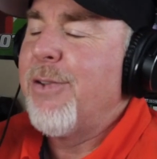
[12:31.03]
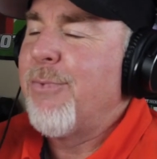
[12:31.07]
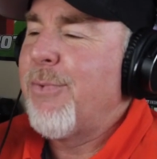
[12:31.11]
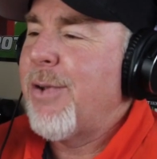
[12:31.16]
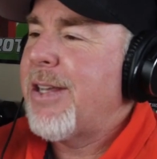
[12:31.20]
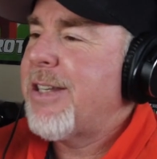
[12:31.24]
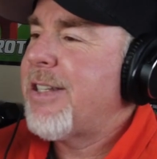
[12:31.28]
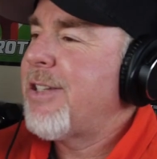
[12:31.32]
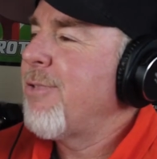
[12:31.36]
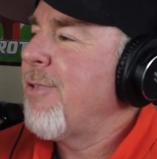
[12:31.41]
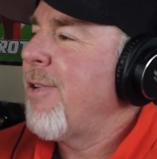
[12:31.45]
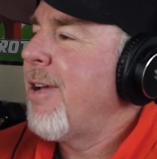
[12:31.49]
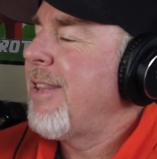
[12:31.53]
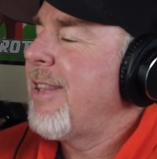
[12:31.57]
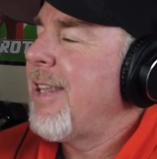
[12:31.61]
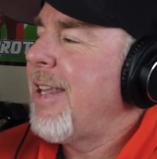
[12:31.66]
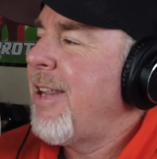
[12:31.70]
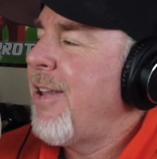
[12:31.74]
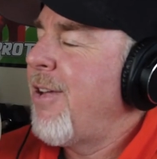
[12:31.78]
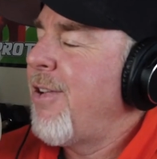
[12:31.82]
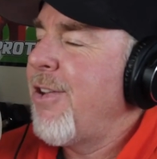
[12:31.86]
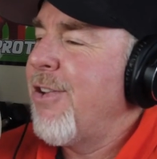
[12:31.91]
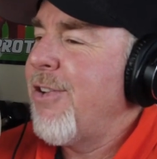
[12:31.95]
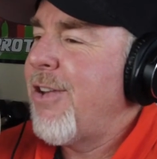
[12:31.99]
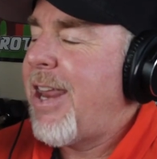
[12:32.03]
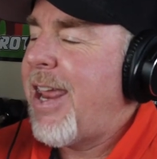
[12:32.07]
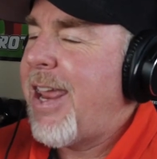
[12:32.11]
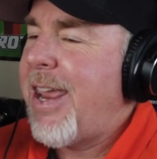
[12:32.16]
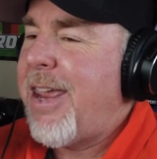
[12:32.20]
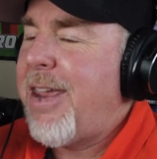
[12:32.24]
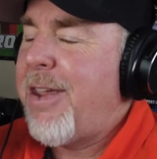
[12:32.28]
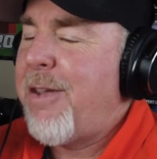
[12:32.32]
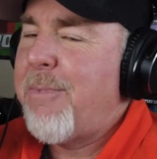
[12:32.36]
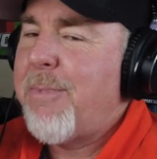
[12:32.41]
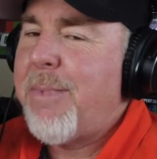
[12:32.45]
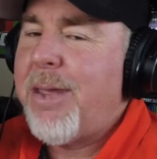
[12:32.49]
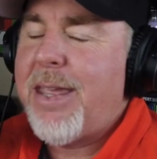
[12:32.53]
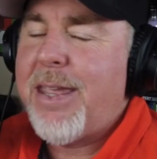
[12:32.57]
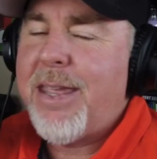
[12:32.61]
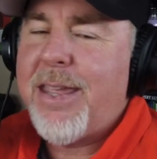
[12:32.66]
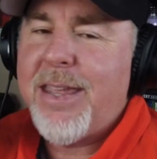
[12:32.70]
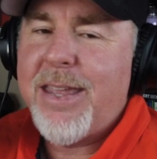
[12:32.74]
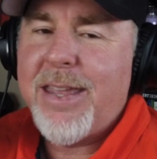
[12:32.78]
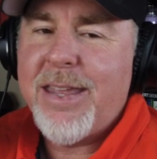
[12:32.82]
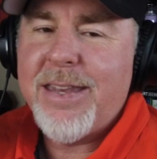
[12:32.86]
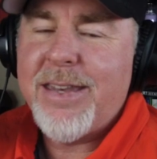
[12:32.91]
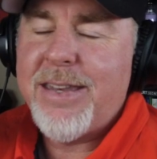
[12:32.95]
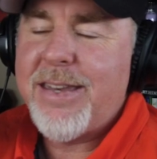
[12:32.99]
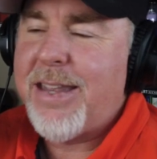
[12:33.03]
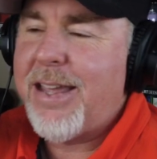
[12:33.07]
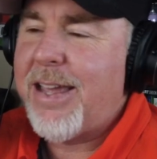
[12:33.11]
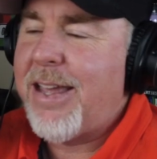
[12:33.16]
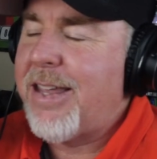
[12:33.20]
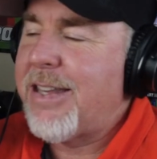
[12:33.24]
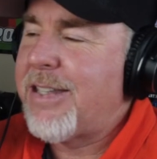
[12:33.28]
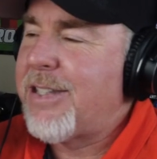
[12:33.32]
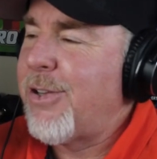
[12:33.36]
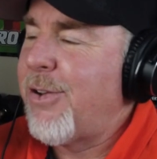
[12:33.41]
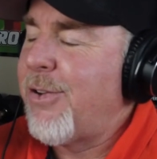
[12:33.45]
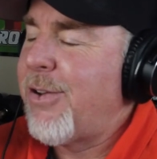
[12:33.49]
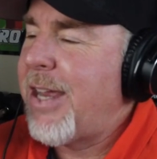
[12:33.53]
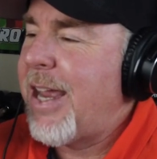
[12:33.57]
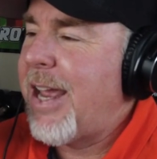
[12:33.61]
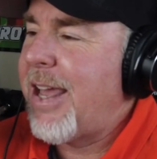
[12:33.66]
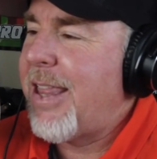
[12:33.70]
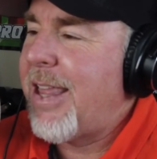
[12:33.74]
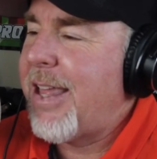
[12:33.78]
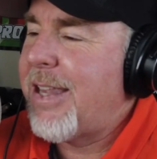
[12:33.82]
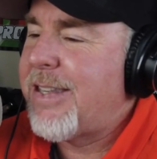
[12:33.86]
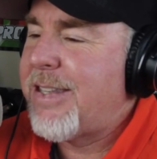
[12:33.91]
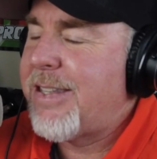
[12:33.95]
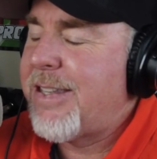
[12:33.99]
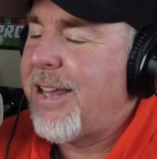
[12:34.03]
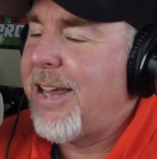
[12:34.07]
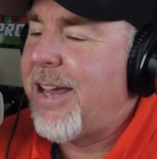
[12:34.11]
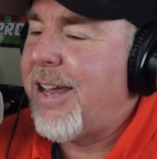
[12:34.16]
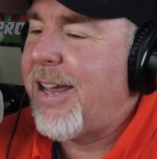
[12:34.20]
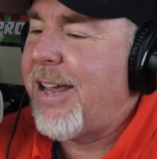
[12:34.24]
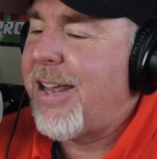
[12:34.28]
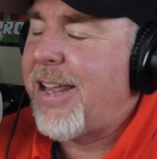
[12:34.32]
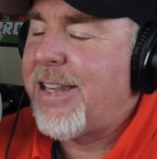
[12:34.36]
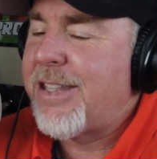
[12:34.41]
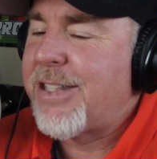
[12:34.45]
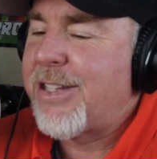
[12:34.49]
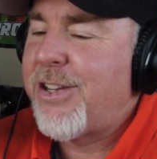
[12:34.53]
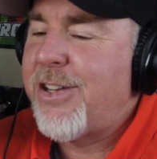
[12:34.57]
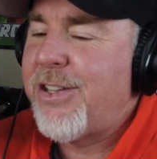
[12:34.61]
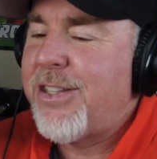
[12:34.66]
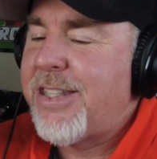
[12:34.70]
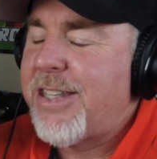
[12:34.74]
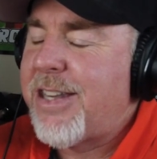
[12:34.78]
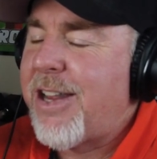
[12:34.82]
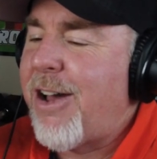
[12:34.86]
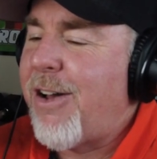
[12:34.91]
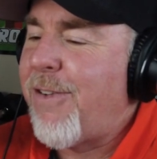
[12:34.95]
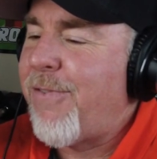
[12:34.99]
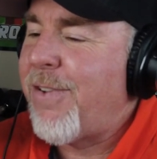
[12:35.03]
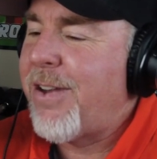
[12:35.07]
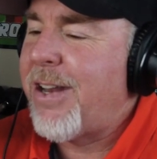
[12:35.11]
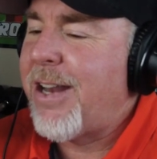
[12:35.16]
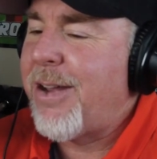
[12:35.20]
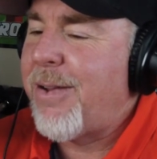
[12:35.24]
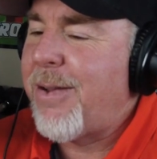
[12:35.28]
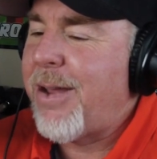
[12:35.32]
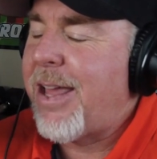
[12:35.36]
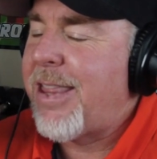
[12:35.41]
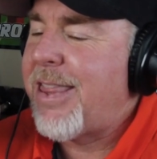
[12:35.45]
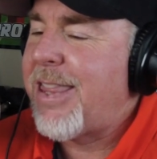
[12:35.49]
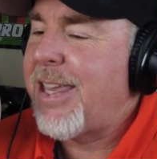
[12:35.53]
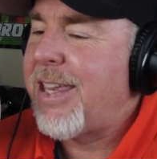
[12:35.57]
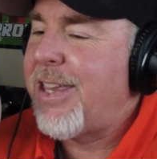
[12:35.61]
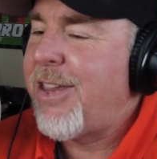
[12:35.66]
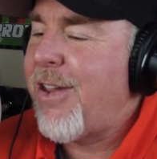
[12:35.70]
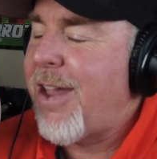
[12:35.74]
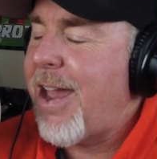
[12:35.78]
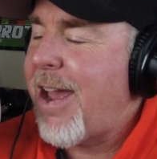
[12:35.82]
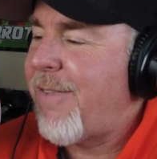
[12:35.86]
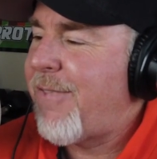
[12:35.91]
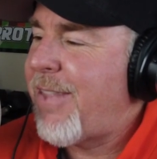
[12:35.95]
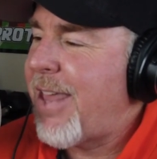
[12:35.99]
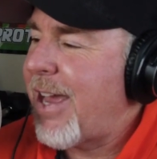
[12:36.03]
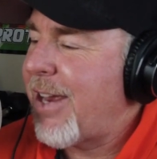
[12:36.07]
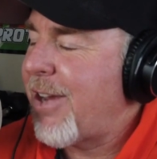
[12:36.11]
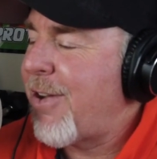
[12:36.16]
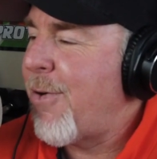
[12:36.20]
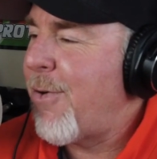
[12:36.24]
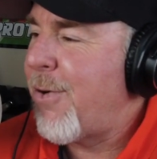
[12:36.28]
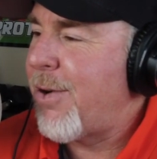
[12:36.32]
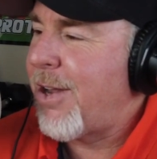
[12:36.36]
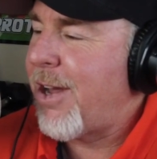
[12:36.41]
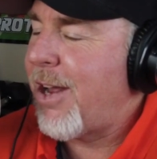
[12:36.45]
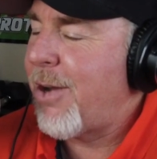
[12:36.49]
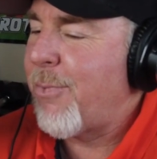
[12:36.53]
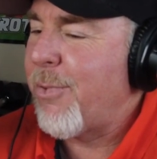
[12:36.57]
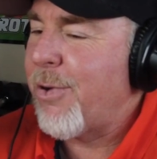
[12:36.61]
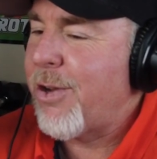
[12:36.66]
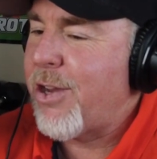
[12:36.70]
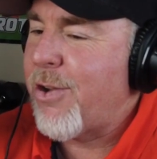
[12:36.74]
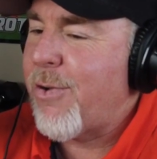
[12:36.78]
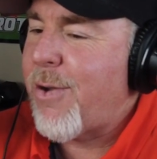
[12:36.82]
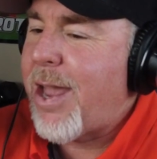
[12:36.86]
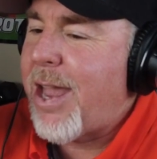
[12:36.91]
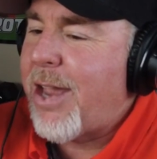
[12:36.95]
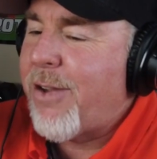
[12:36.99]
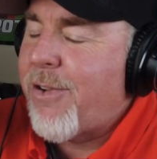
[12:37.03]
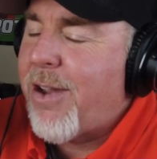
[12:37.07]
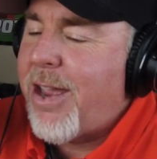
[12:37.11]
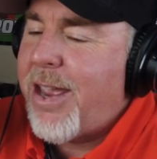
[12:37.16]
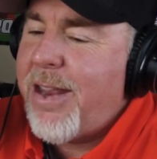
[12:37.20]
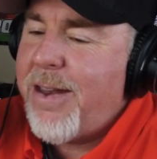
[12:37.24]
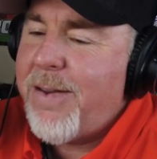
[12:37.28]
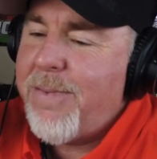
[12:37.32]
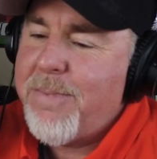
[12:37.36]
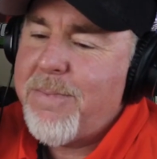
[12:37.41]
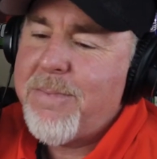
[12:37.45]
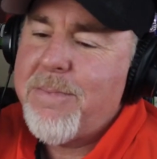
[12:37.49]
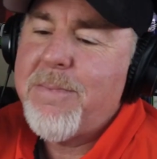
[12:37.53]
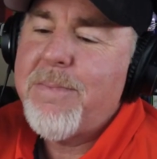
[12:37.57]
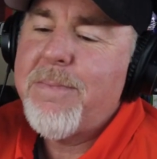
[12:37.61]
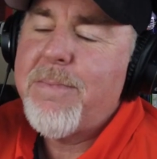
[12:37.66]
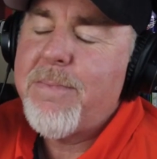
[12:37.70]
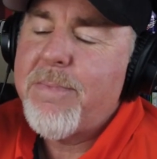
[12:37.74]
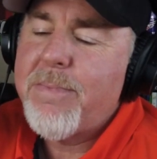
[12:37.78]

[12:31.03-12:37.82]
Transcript: The restaurant, they know your name. And it's good stuff. And I think you have that going on where you're at, right?